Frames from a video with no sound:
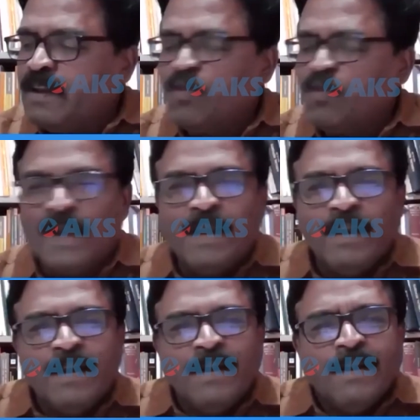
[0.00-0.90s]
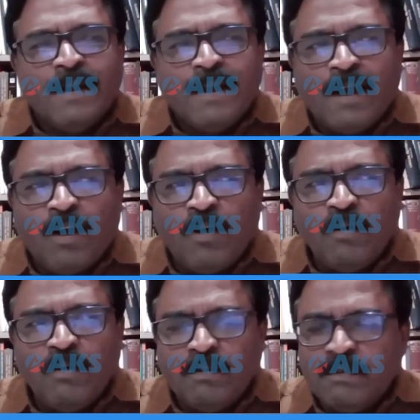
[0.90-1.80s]
this one,
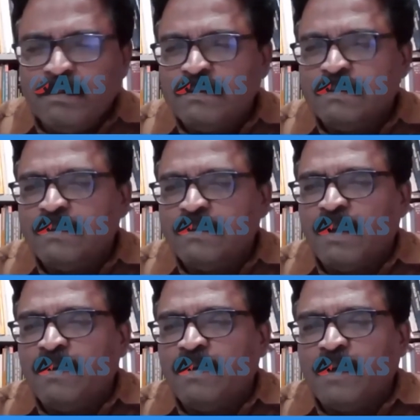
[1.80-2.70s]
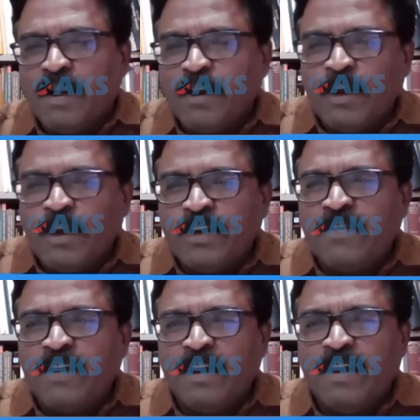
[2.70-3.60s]
how are you
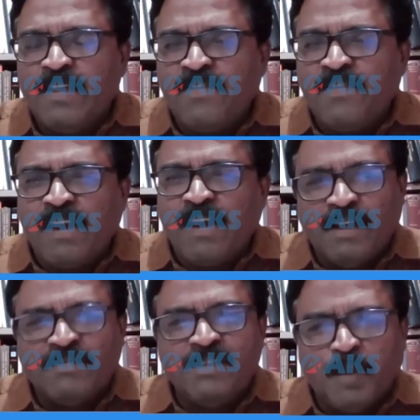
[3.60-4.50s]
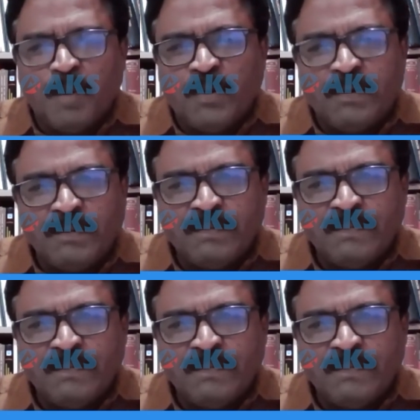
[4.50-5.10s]
interested in history of Jabalpur?